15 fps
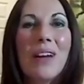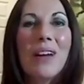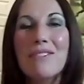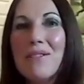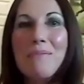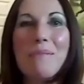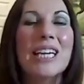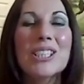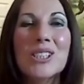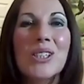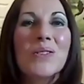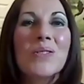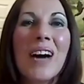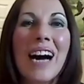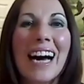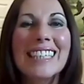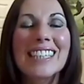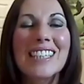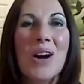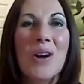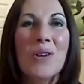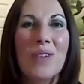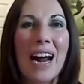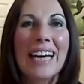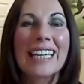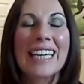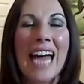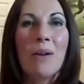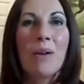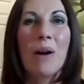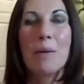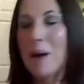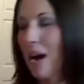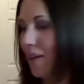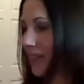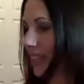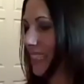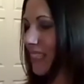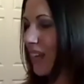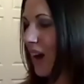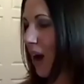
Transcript: information-wise right now about this,